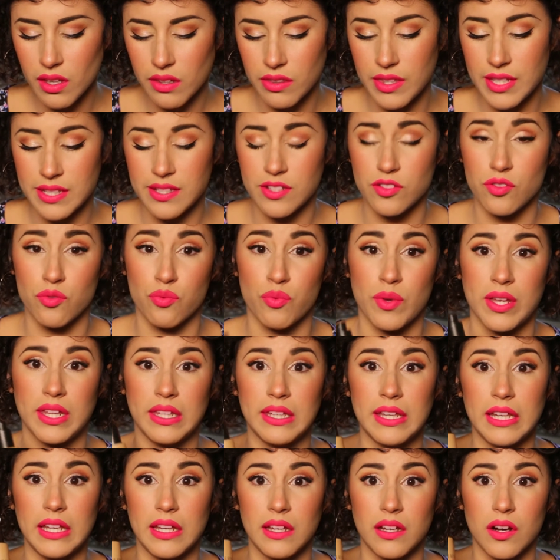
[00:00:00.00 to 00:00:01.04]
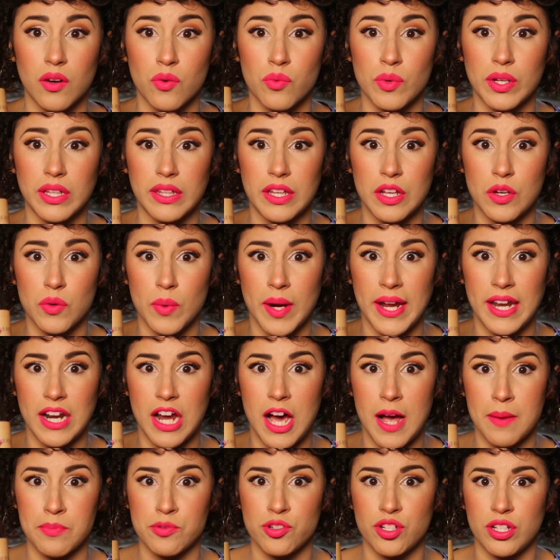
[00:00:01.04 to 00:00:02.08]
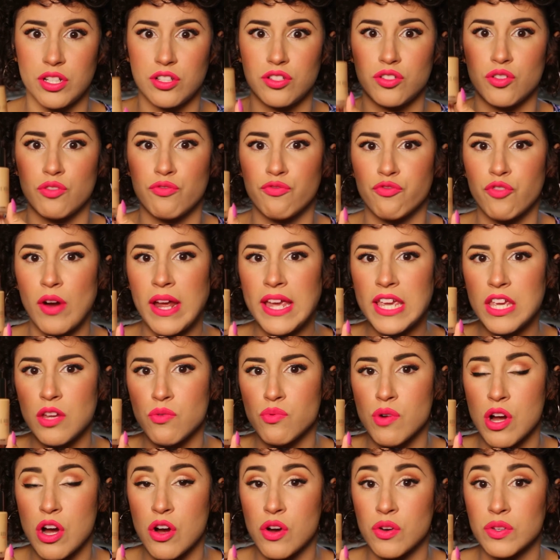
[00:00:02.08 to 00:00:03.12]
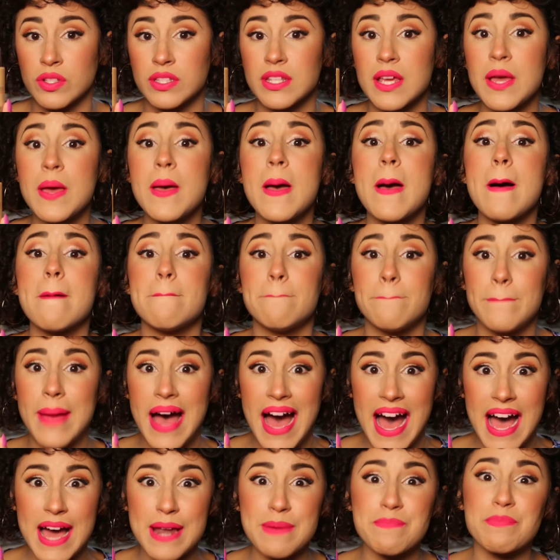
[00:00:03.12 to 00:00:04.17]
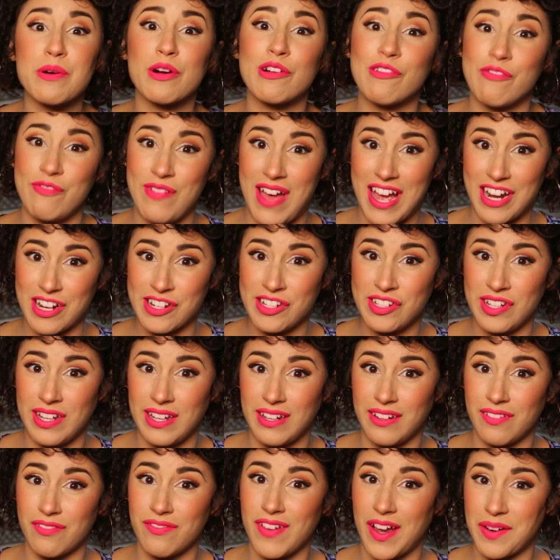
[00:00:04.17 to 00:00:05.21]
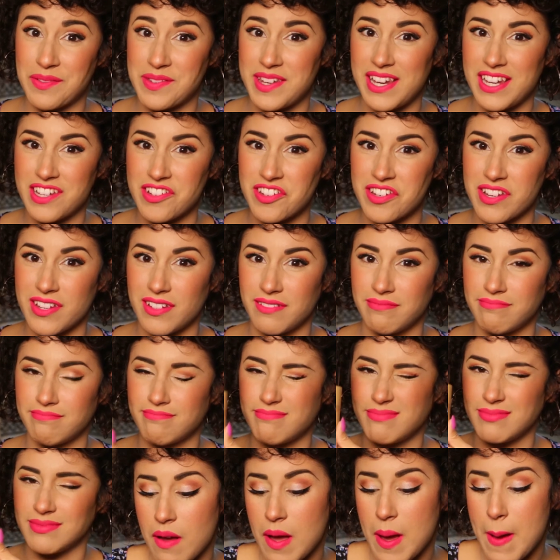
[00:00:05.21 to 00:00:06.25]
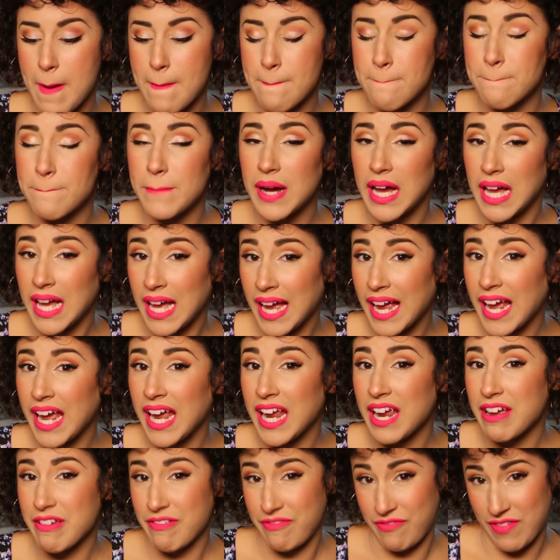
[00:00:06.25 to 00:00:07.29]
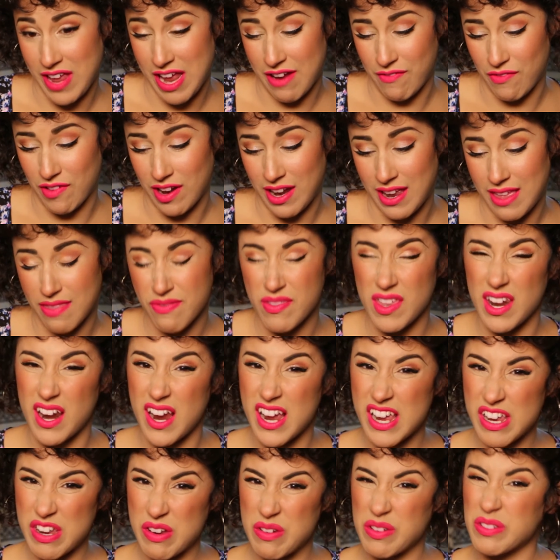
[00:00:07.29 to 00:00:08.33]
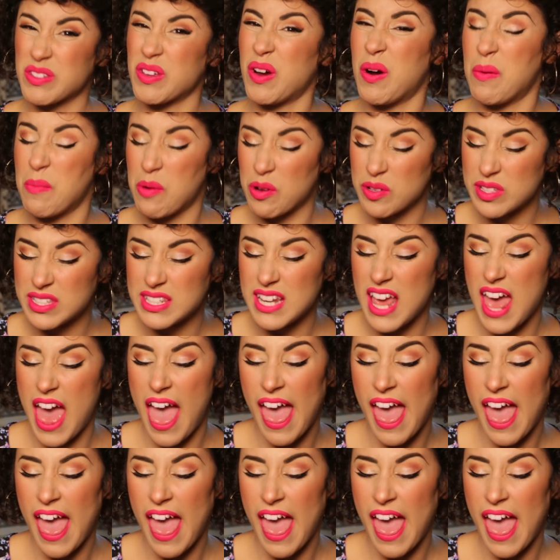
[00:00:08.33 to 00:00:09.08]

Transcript: This is a really great option. So Frankie Rose Matte Perfection Foundation, my favorite that I use almost